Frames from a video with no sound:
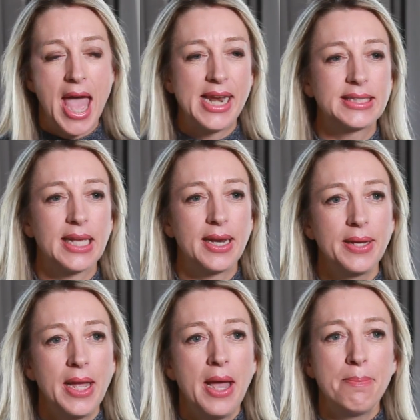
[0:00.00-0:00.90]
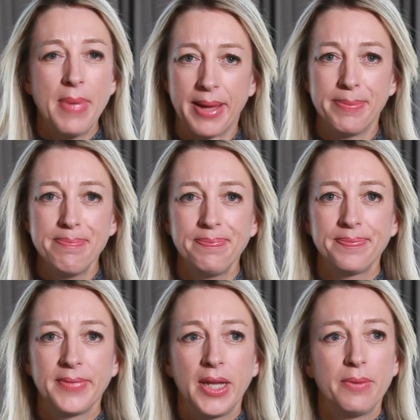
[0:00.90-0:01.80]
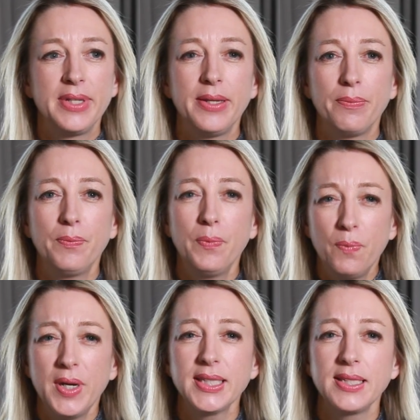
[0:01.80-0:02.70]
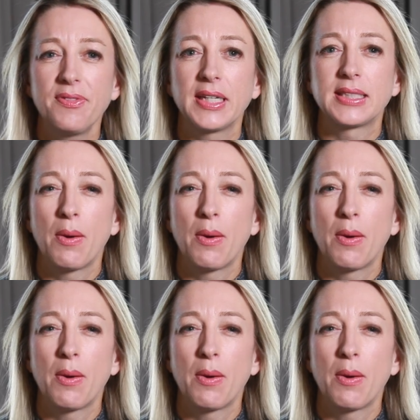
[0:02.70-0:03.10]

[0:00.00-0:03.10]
And he said, Mom, what is it that's